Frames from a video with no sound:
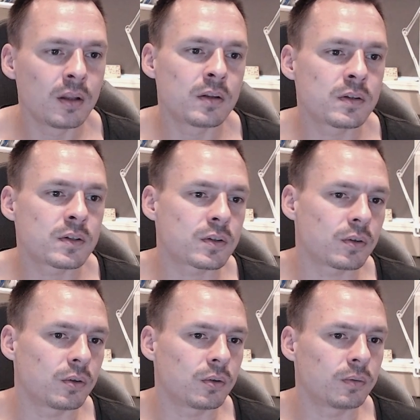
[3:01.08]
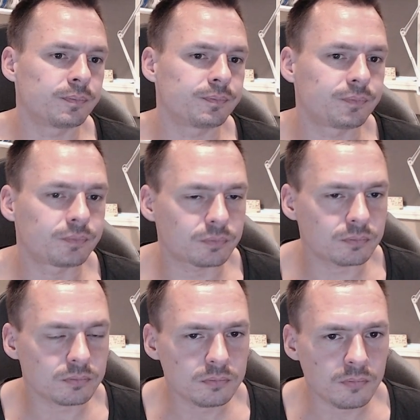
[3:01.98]
So
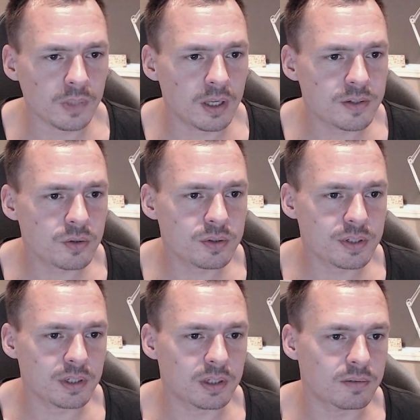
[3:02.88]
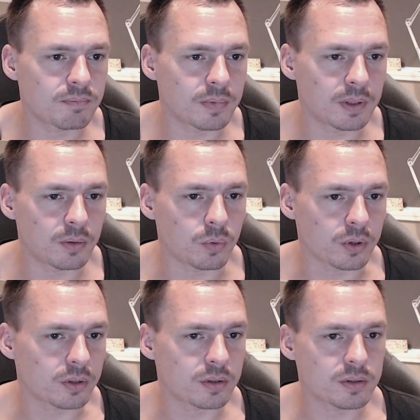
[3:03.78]
as you can see, it
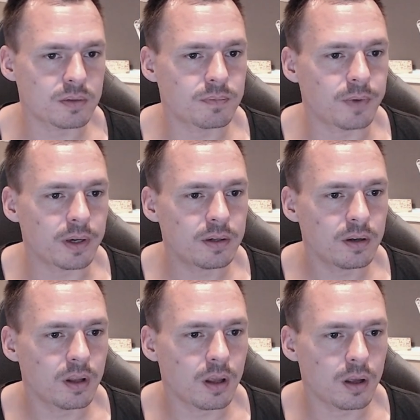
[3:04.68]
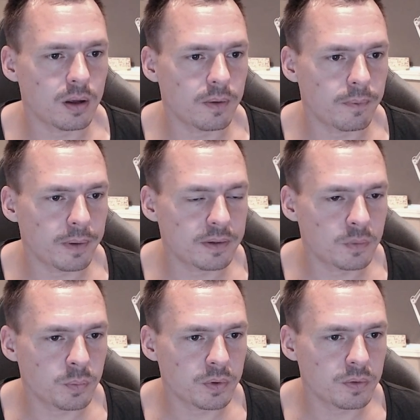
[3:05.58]
works fine at this
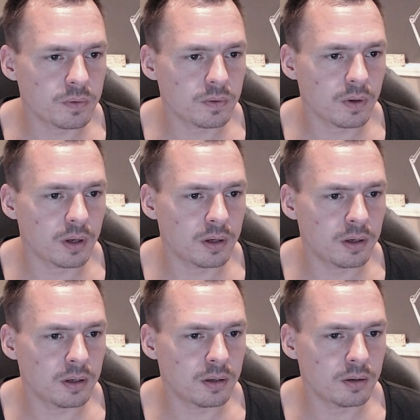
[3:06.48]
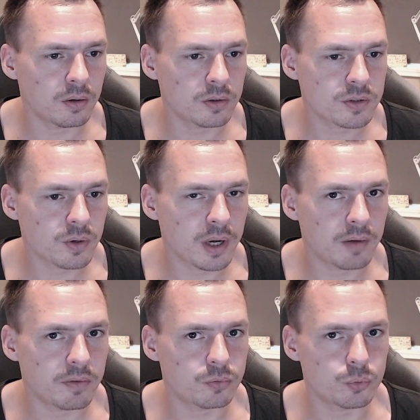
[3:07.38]
point. I also
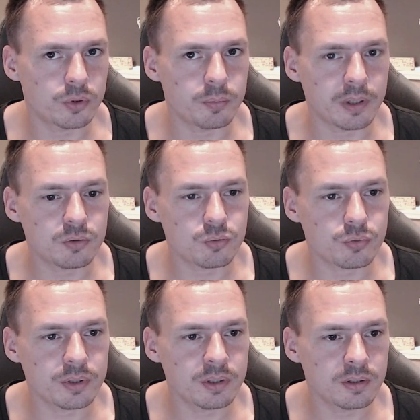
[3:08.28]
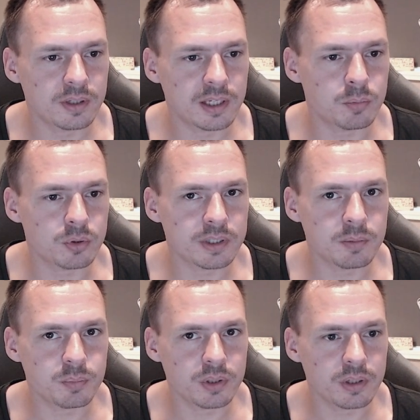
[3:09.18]
have a rudimentary keyboard
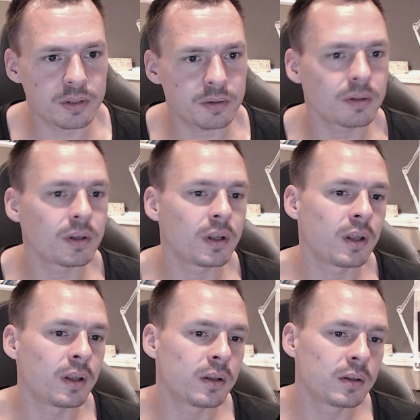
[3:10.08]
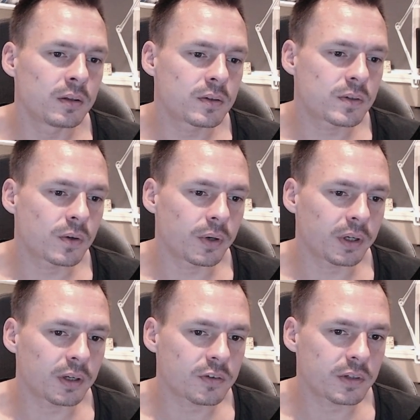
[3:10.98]
input here, so I
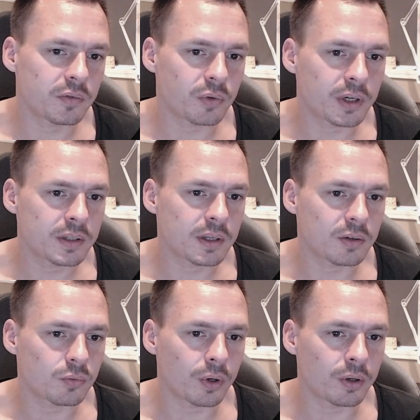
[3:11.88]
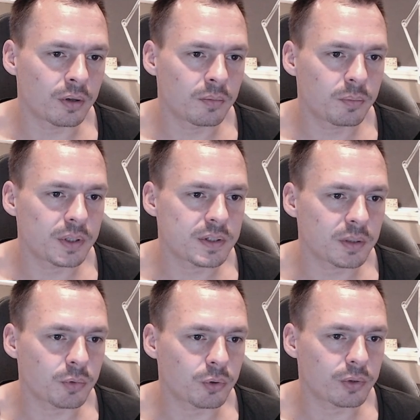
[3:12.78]
can actually write and run
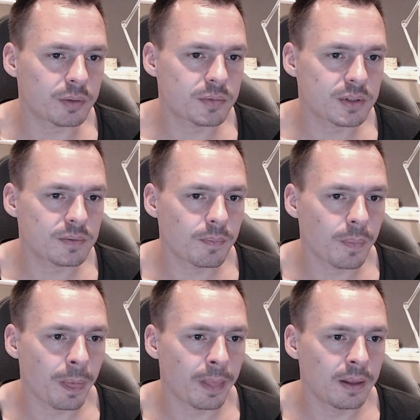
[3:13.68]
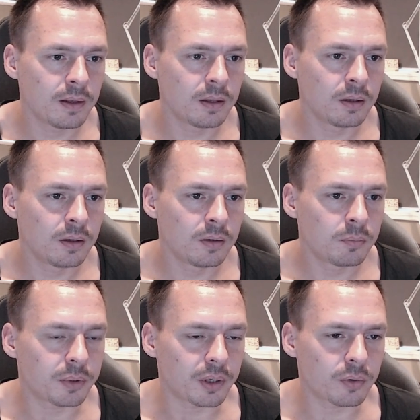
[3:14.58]
basic programs.
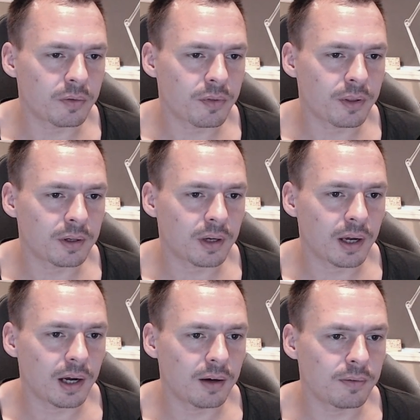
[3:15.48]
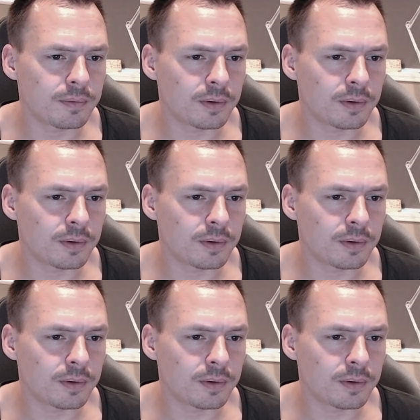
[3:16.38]
But I don't even think I have,